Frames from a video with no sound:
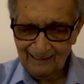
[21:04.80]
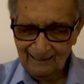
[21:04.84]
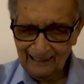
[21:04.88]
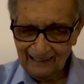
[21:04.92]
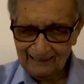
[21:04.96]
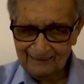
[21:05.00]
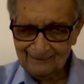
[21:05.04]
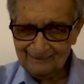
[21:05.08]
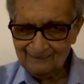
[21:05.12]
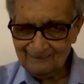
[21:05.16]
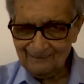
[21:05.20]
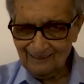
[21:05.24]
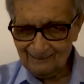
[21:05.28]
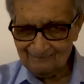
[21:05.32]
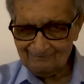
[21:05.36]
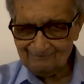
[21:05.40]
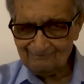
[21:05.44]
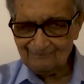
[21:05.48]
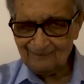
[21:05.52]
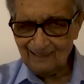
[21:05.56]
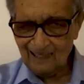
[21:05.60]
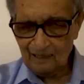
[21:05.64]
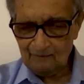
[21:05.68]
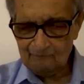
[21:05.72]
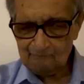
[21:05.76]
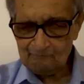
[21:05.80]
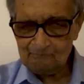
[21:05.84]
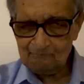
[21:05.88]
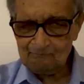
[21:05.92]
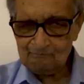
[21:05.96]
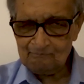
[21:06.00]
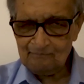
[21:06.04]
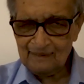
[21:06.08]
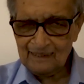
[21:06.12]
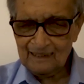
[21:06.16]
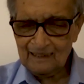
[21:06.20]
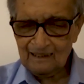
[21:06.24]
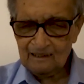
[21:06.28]
and it hadn't come.
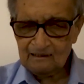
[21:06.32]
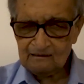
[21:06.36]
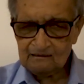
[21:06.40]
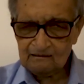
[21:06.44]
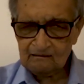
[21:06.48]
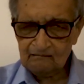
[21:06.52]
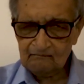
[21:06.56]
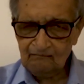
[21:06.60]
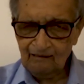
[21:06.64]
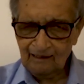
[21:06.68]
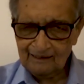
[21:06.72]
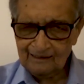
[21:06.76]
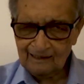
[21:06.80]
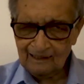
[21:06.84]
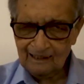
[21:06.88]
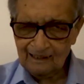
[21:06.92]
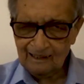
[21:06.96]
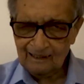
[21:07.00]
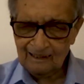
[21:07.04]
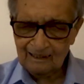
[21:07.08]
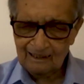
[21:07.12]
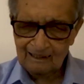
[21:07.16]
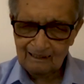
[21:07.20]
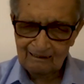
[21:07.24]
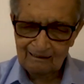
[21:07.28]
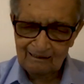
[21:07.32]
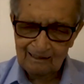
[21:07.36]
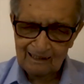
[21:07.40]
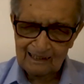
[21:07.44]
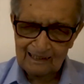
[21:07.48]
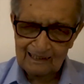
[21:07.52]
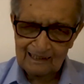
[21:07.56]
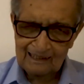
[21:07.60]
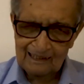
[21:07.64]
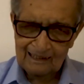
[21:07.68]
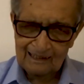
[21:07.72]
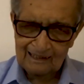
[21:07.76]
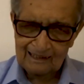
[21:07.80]
So I think
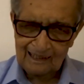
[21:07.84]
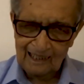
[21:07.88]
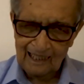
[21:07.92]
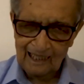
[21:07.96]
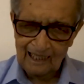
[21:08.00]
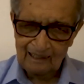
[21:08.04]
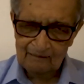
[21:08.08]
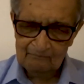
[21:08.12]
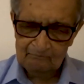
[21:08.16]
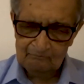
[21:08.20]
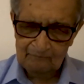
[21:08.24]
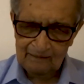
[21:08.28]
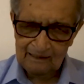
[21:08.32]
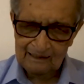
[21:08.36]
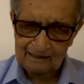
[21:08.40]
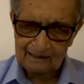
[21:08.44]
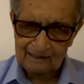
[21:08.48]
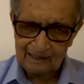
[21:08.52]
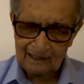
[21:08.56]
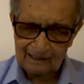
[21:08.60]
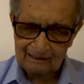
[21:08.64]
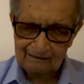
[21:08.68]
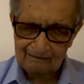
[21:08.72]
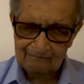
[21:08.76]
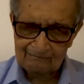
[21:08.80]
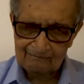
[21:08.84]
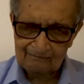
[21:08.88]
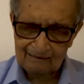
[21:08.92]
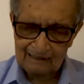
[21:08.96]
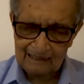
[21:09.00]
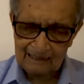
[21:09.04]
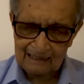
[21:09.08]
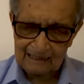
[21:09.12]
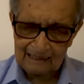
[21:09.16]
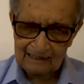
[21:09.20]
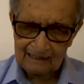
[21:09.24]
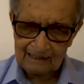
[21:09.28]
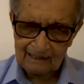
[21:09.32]
there have been things
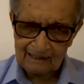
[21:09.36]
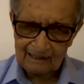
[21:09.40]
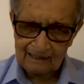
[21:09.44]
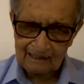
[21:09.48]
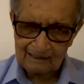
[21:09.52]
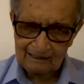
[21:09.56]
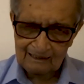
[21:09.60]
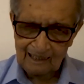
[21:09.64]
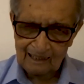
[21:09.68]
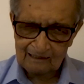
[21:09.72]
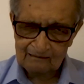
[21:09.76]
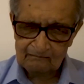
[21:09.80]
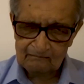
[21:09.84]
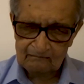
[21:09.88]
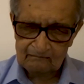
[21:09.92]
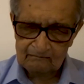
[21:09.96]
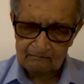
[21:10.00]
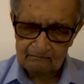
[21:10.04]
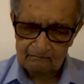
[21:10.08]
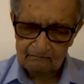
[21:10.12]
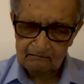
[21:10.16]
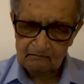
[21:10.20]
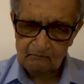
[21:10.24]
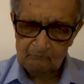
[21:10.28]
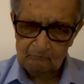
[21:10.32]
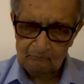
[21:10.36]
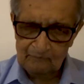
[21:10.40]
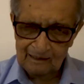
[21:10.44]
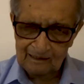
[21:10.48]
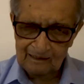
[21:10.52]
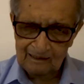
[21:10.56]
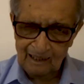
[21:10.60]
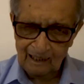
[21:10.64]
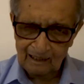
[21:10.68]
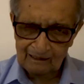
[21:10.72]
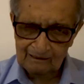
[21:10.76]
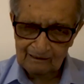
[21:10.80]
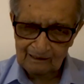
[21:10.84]
that should have
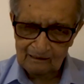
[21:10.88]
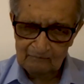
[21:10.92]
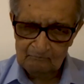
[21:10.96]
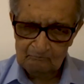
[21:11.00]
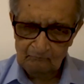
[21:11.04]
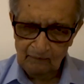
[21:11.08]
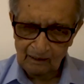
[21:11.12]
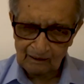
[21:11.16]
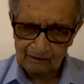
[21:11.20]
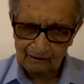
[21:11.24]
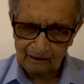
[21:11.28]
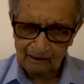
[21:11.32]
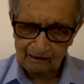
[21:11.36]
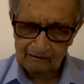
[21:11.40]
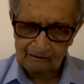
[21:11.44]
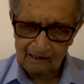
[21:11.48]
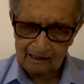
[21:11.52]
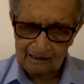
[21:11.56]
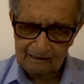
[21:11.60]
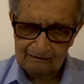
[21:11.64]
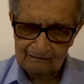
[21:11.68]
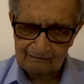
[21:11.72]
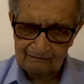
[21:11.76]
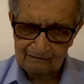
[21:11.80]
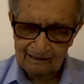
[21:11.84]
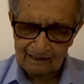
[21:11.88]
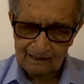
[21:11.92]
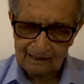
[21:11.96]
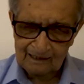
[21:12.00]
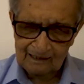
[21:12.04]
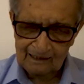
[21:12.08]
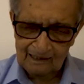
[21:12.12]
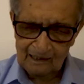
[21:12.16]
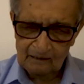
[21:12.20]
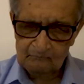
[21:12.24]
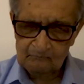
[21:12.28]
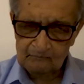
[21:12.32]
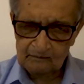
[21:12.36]
been done in Bangladesh.
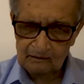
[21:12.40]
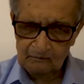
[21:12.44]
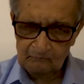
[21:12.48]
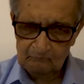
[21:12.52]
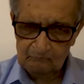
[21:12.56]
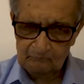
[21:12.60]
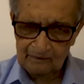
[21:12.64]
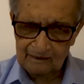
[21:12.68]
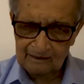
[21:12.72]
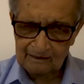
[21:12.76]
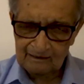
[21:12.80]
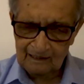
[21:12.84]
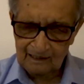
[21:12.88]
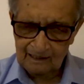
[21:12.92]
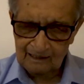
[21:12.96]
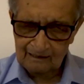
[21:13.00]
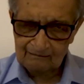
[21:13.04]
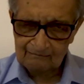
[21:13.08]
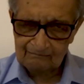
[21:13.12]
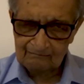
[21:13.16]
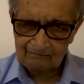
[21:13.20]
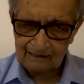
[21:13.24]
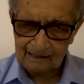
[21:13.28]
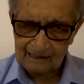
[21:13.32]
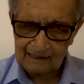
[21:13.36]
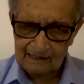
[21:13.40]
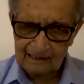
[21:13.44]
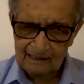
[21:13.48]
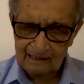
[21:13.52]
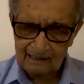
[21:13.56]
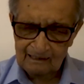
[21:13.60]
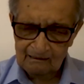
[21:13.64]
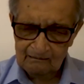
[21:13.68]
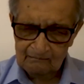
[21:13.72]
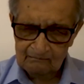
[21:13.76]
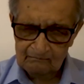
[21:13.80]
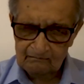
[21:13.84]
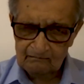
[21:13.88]
There would have been things
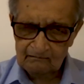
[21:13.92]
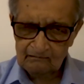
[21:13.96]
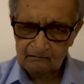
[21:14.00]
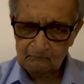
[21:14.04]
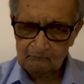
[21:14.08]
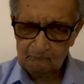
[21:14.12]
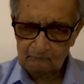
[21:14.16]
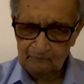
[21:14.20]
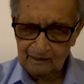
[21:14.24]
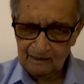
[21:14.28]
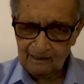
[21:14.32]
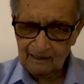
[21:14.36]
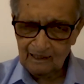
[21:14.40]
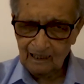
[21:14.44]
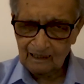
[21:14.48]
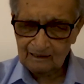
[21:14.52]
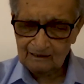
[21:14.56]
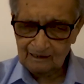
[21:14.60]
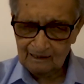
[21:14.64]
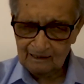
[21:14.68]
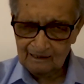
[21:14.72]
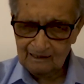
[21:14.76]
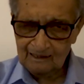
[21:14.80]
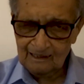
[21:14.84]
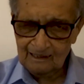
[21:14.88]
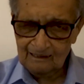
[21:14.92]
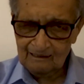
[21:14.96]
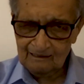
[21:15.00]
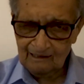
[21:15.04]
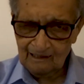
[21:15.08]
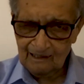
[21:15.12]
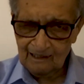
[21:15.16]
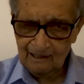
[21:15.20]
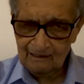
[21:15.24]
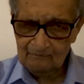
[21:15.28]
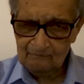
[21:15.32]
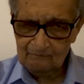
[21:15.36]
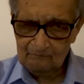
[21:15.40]
should have been done in
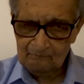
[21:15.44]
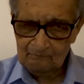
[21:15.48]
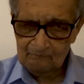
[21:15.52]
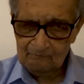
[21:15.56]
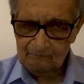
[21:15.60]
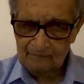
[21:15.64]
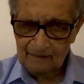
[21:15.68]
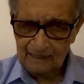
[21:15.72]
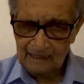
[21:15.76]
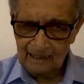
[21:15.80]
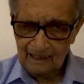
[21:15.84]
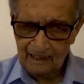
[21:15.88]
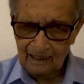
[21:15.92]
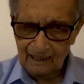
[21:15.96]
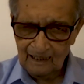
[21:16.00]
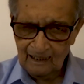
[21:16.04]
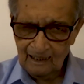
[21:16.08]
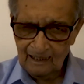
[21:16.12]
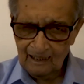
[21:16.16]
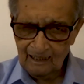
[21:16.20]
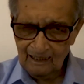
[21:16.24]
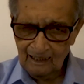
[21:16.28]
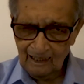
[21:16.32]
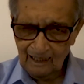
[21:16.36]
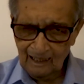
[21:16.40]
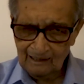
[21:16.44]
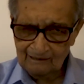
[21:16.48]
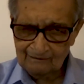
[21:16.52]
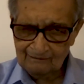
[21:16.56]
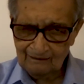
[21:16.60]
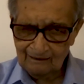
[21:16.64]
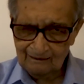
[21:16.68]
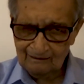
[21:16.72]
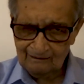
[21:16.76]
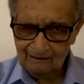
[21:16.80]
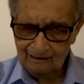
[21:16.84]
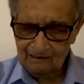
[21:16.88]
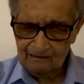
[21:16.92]
India,
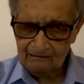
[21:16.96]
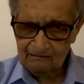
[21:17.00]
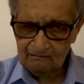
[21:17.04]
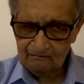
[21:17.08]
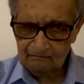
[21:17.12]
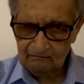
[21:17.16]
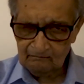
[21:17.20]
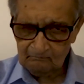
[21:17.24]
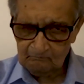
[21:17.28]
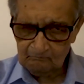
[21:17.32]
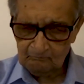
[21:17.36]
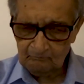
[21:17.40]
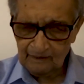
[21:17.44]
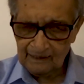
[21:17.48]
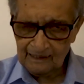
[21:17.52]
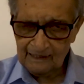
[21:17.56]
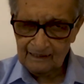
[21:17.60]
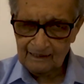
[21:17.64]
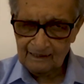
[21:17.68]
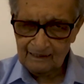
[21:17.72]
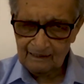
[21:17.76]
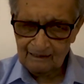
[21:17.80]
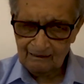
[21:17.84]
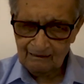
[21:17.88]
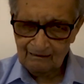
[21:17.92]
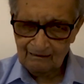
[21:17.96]
and these should be